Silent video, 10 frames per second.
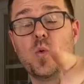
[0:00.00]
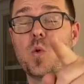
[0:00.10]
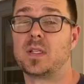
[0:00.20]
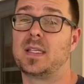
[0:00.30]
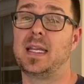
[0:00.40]

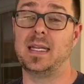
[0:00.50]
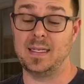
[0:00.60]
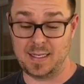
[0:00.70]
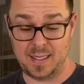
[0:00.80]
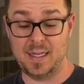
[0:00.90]
want to eat.
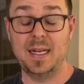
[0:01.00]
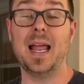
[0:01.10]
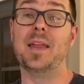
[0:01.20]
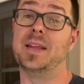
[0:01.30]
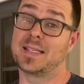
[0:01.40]

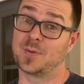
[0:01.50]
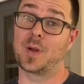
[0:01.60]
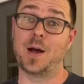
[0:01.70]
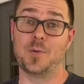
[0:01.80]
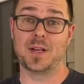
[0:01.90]
And this is what
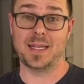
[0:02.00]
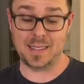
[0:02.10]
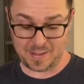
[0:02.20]
I want to eat.